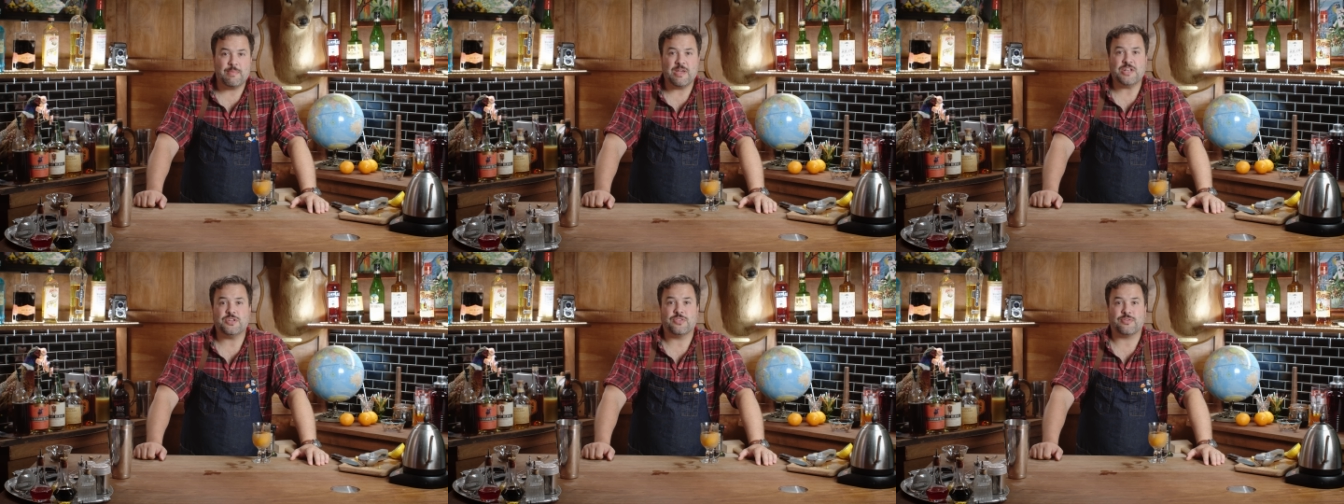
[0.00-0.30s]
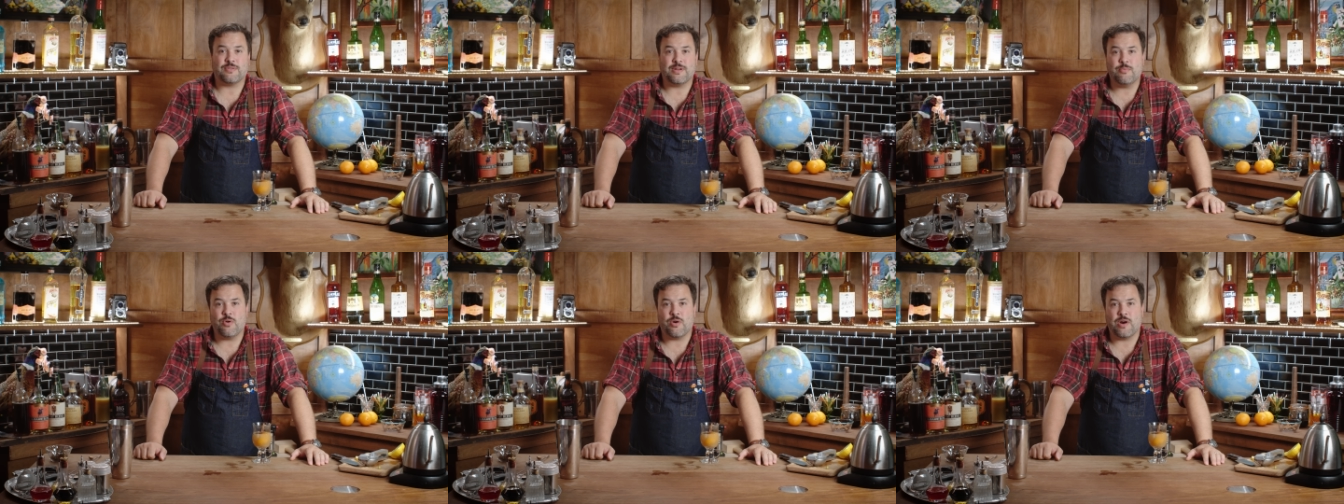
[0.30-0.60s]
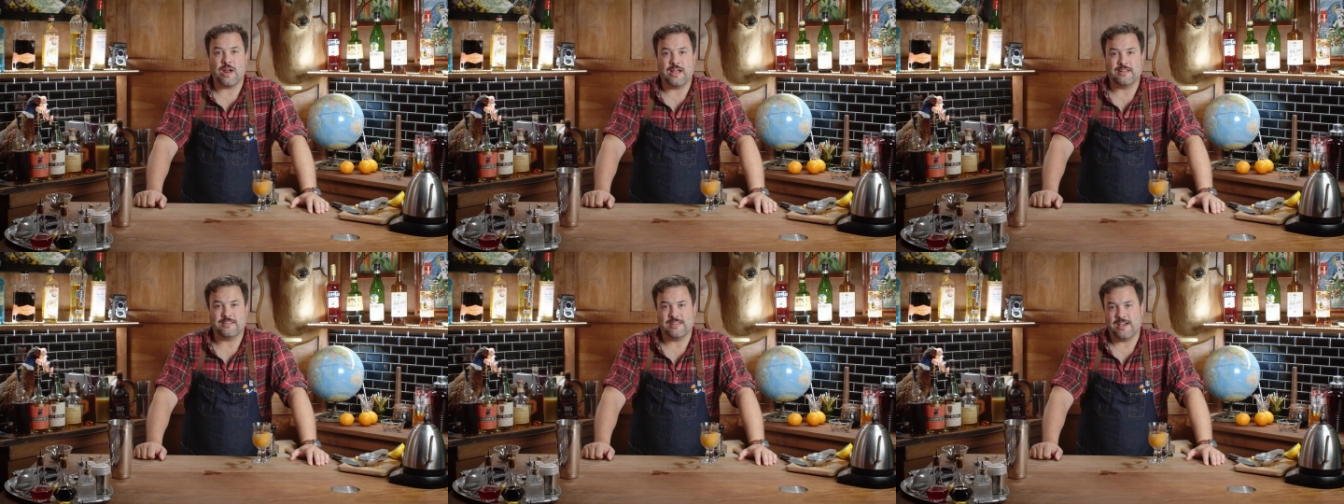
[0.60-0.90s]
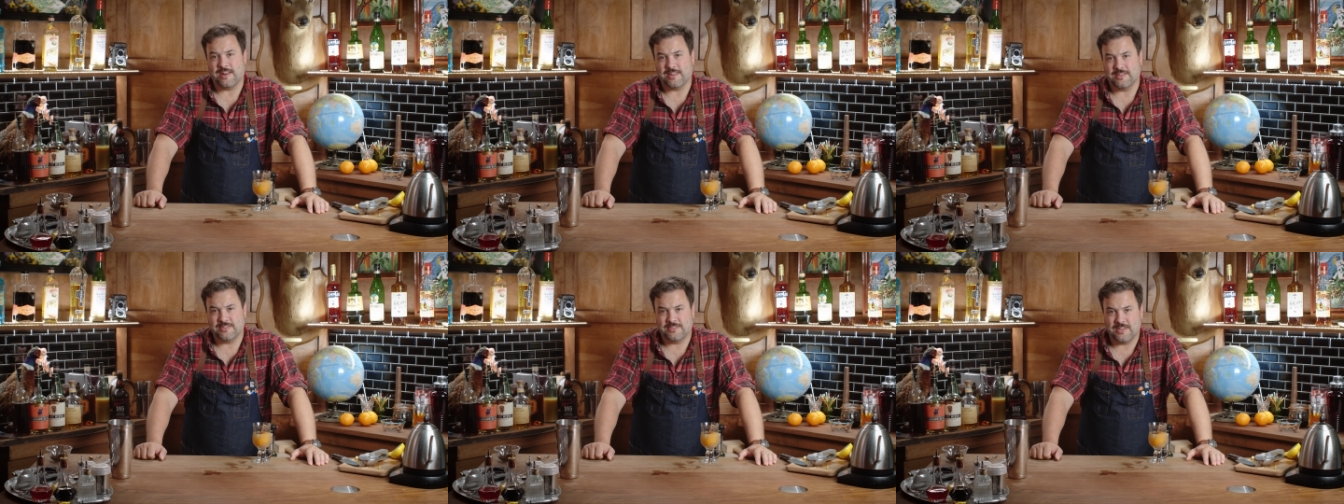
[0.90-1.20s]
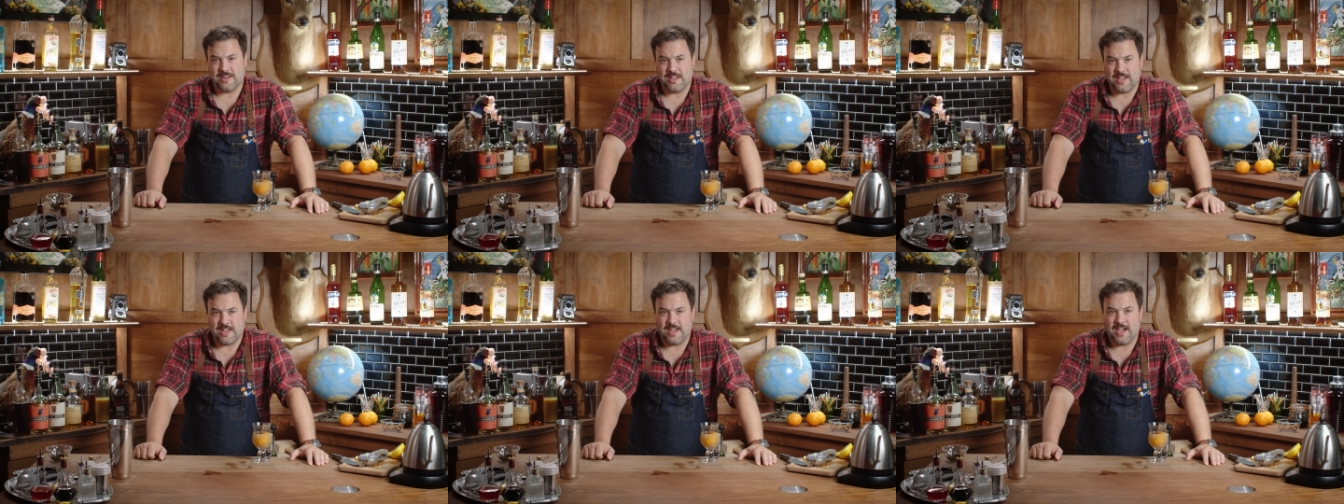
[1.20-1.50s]
I made you three more hot toddies
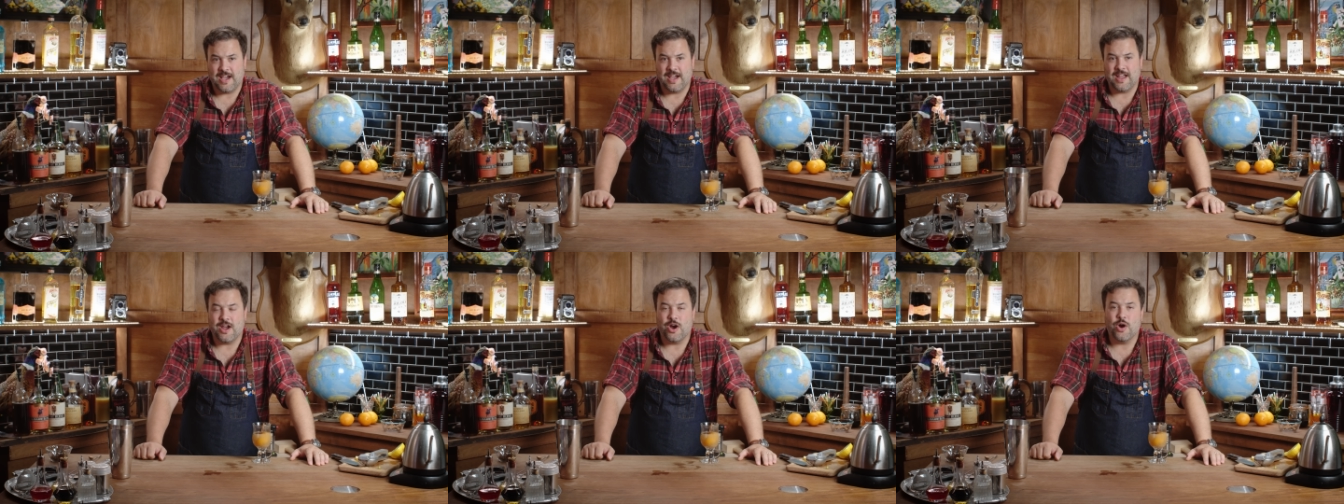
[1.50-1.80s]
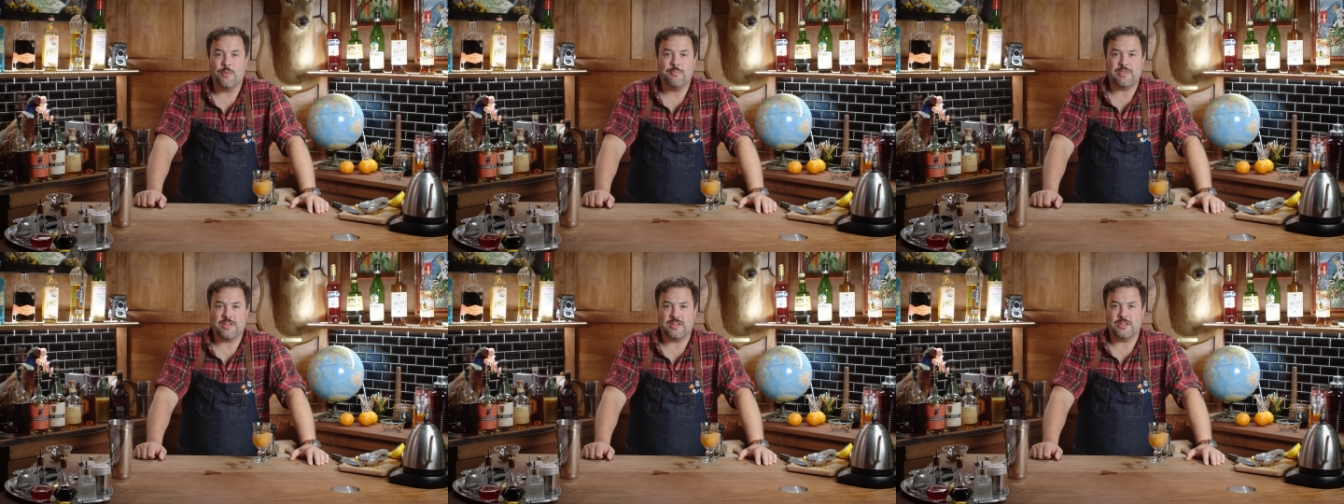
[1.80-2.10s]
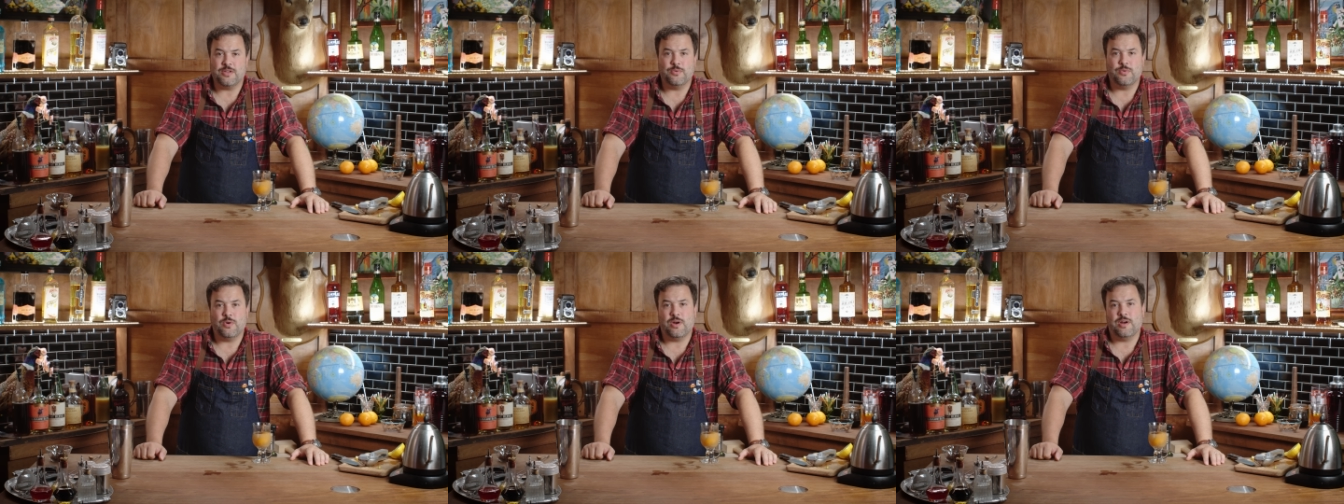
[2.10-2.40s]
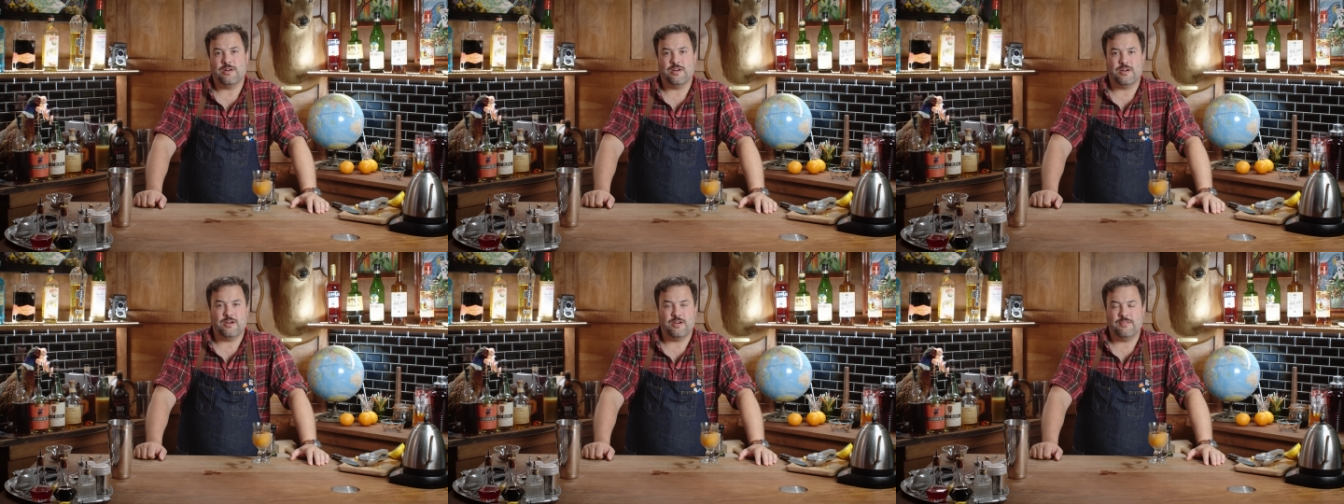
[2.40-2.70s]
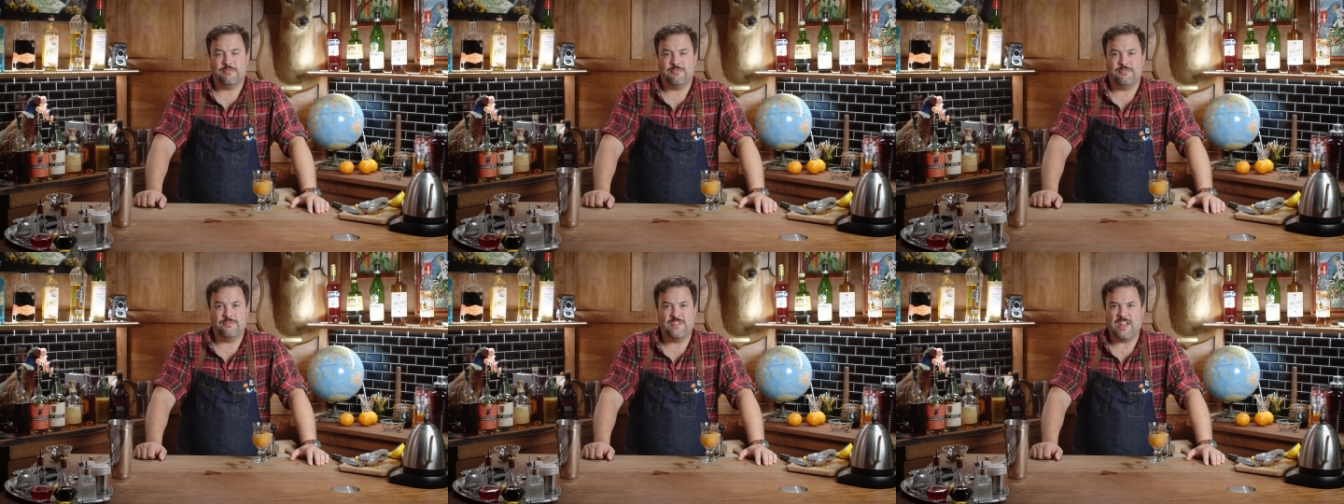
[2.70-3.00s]
today. I hope that you are